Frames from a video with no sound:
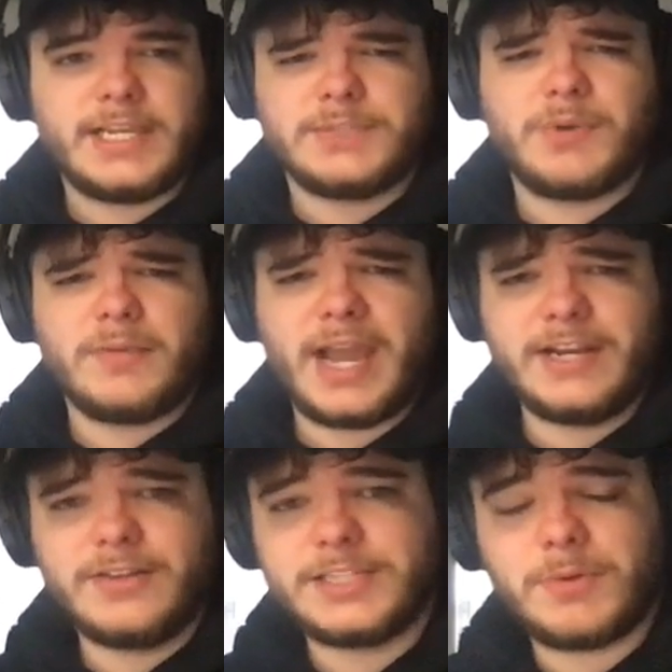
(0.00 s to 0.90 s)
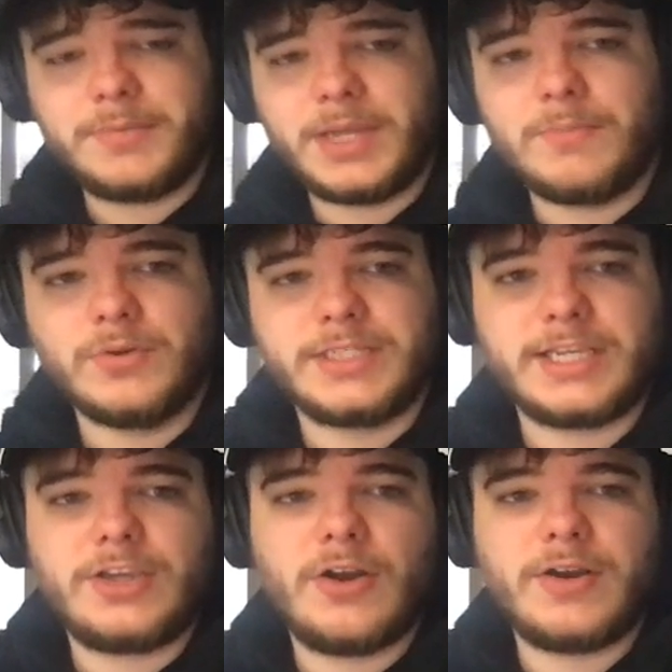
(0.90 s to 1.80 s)
I know that's probably a bull
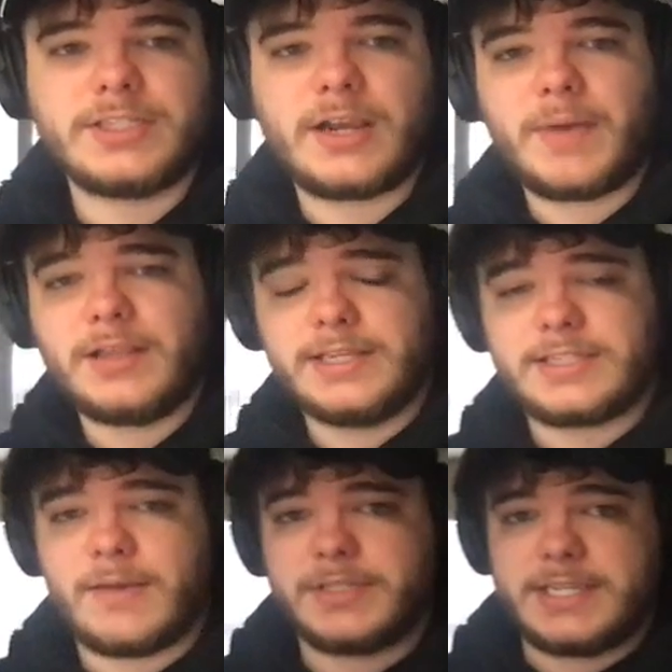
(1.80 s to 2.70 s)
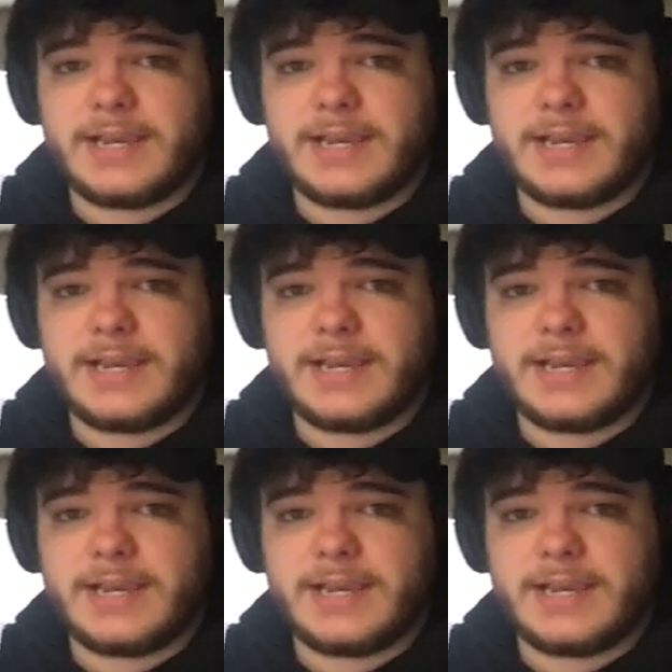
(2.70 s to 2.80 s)
take. You already talked about Lance Thomas.